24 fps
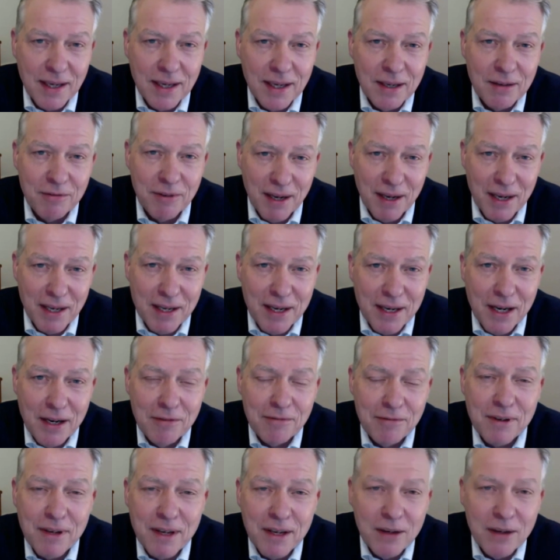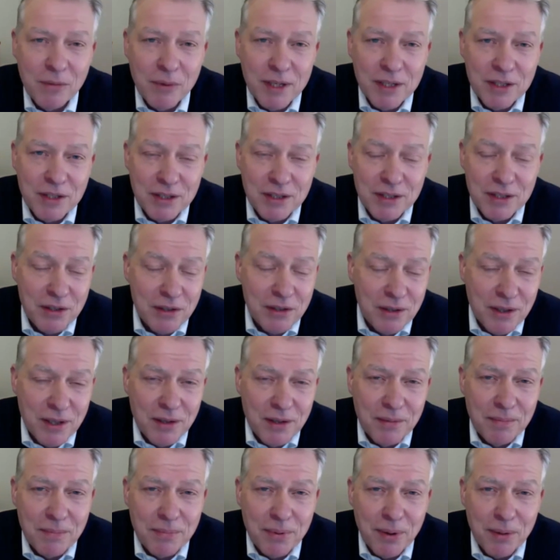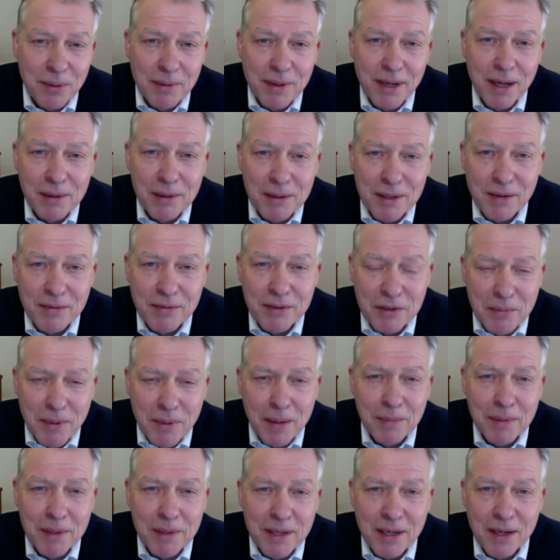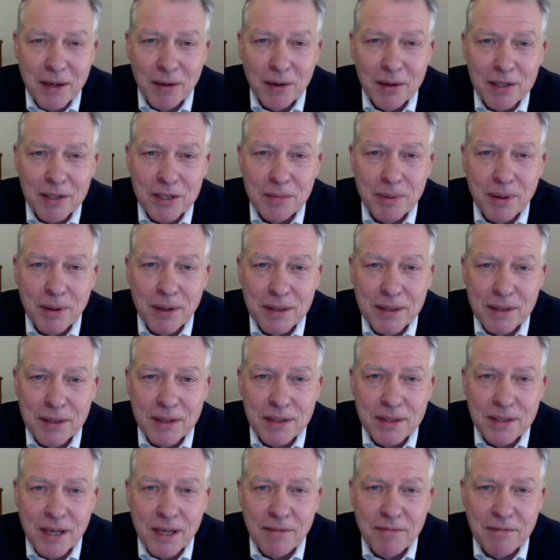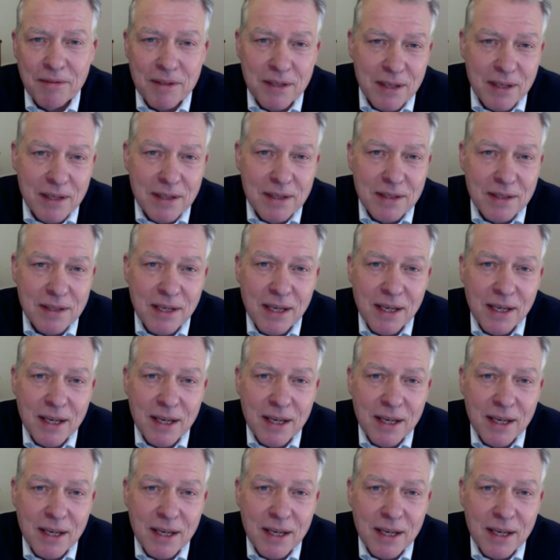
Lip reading: funnily enough, which, as you're probably old enough to remember, the Ecology Party in the 70s.